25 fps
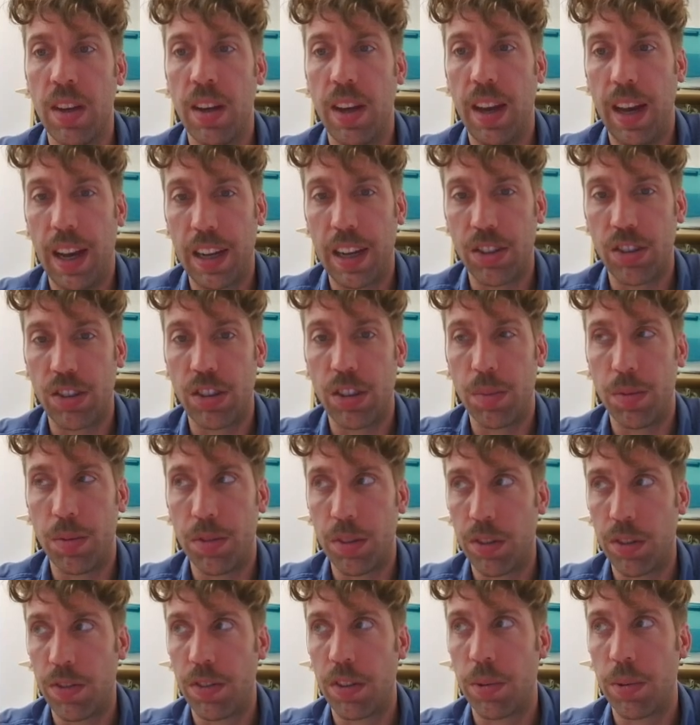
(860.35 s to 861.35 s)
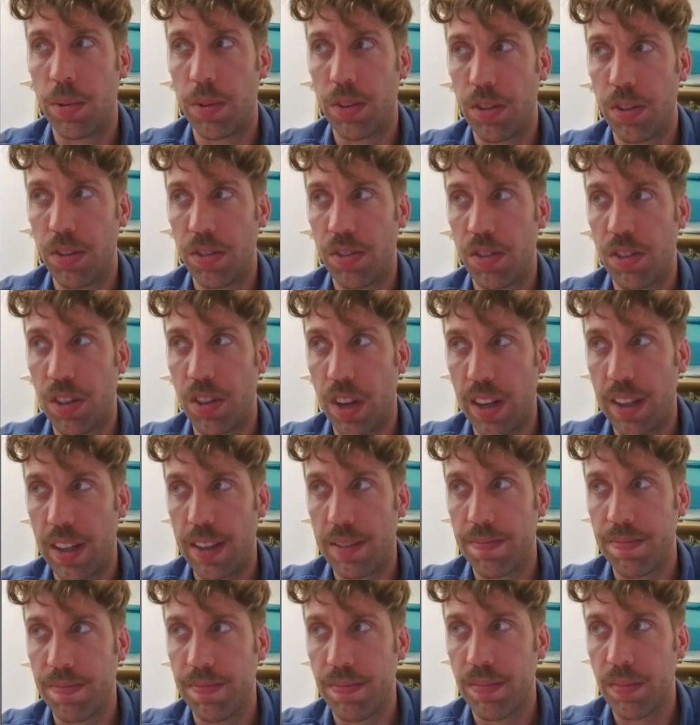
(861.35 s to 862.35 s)
actually observed in the research study.
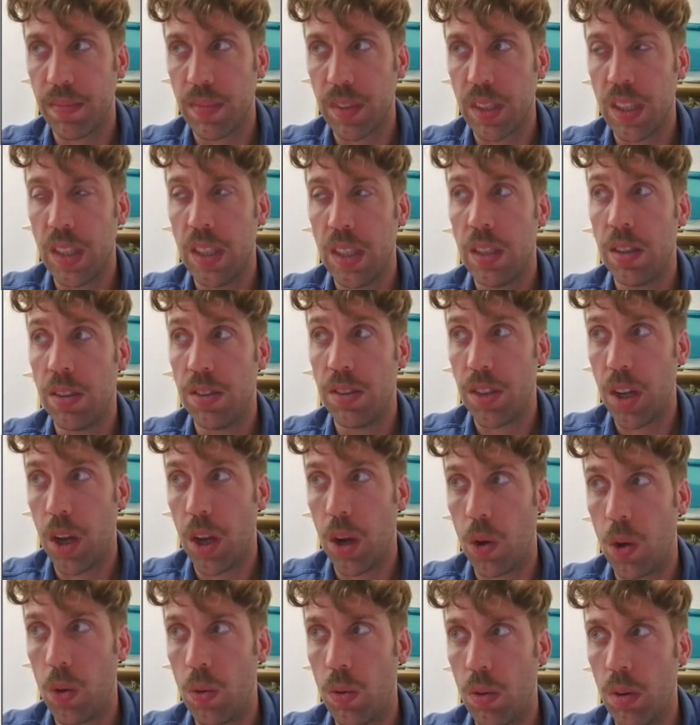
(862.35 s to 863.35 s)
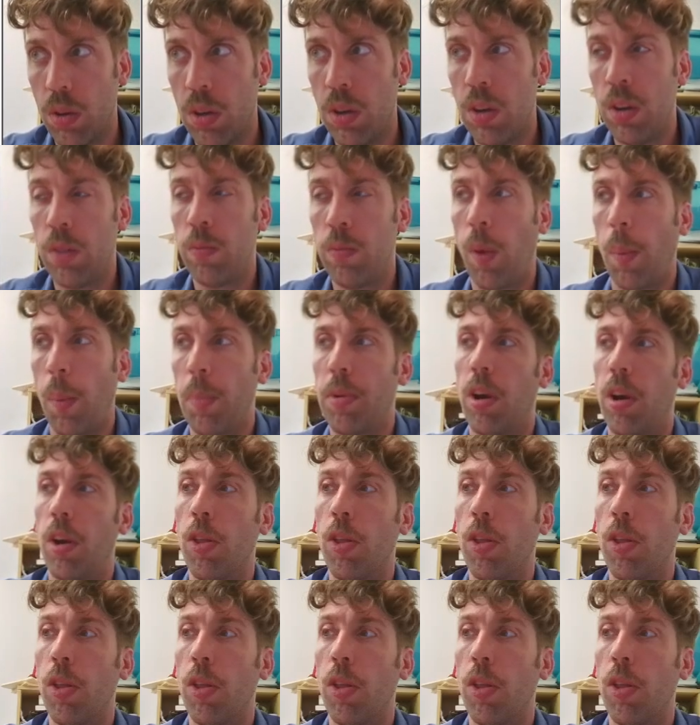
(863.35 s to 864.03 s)
So remember our